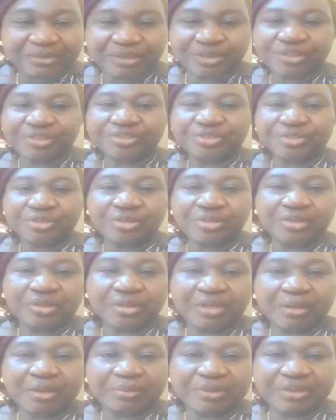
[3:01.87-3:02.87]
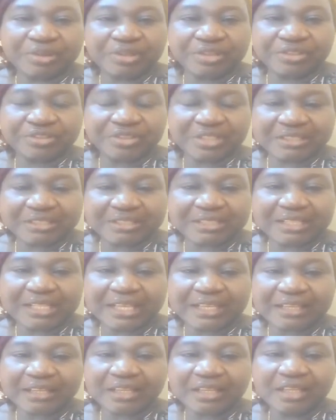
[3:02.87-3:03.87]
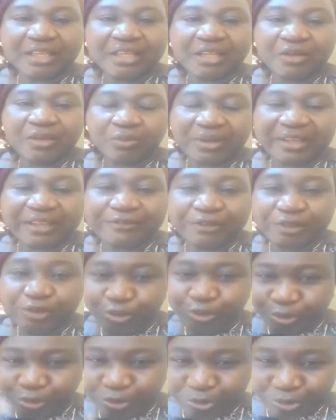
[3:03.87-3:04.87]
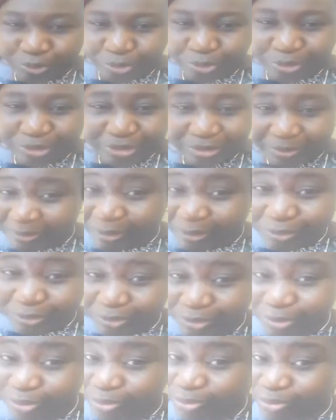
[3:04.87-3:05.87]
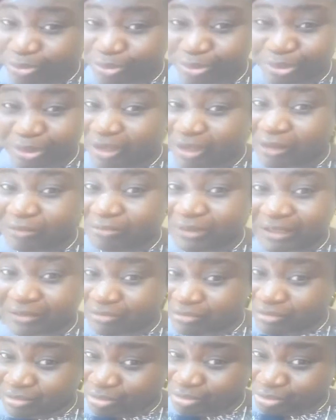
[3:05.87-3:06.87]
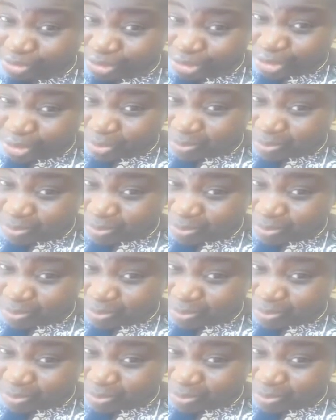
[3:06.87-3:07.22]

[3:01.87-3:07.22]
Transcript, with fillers: because uh, because it's like whatever you do, it's about you, not about the